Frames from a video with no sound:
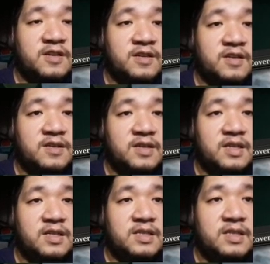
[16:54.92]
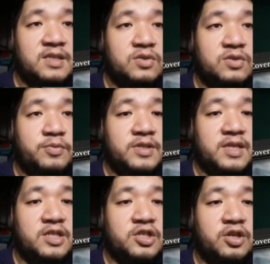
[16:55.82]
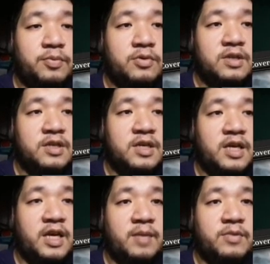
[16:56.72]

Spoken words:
okay, this is super sketchy. Our opponent kept.